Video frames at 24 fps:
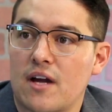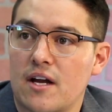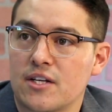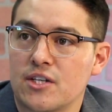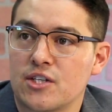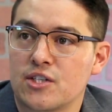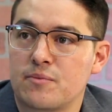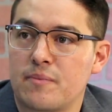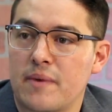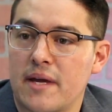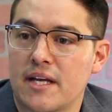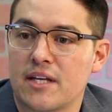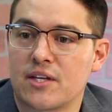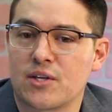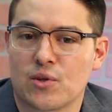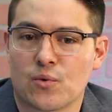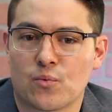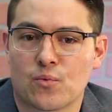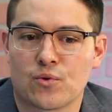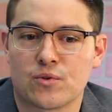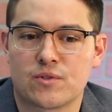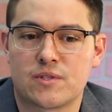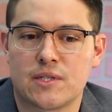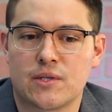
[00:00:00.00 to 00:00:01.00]
If the Dodgers make it to
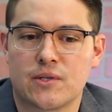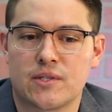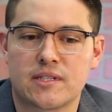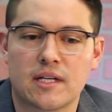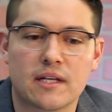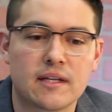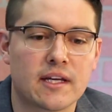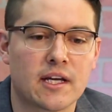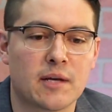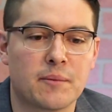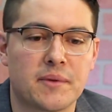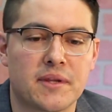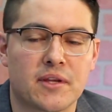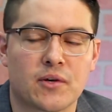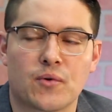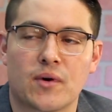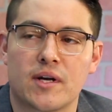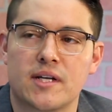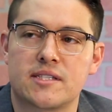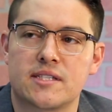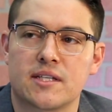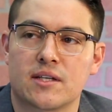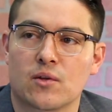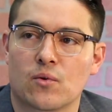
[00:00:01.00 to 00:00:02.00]
the World Series, I think it'd be the
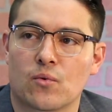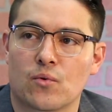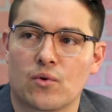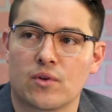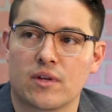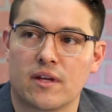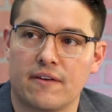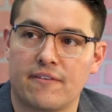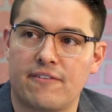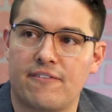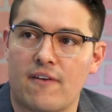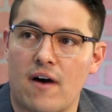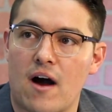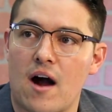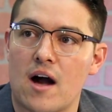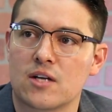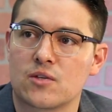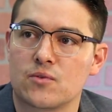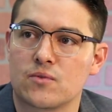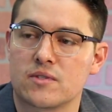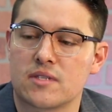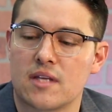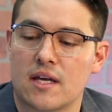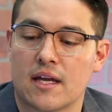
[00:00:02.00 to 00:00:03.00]
greatest thing in the world if
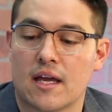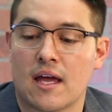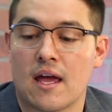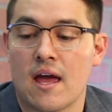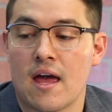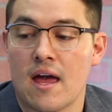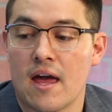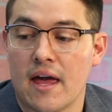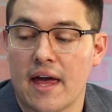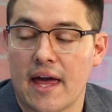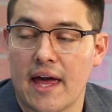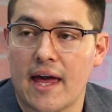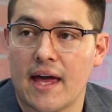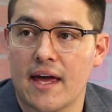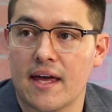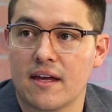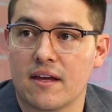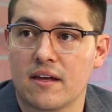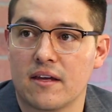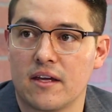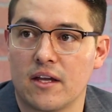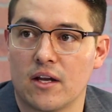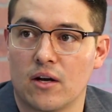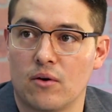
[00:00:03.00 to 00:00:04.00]
Fox was like,
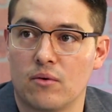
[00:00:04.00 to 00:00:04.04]
hey,